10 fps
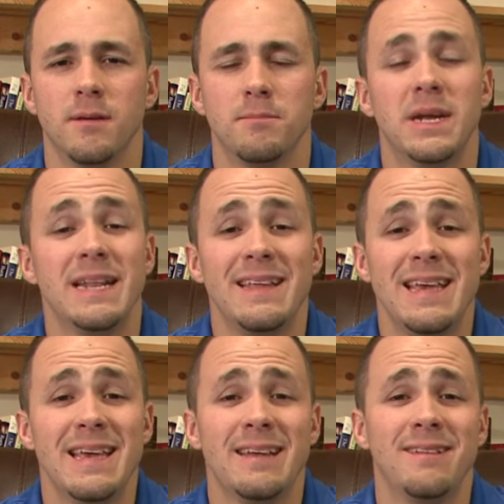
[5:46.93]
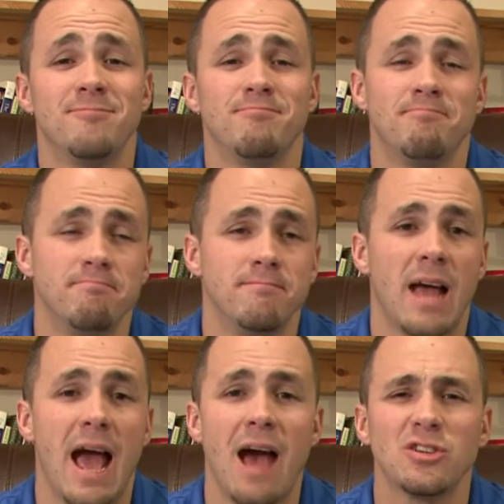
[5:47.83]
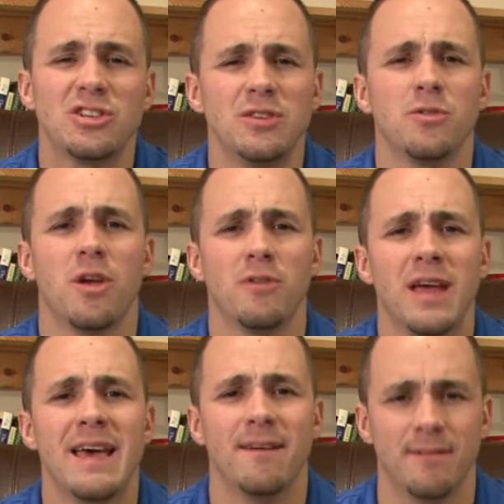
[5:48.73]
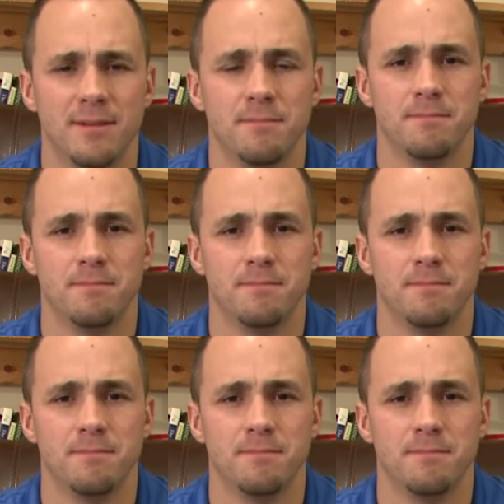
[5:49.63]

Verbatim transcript: But in the end, I'll still go to heaven.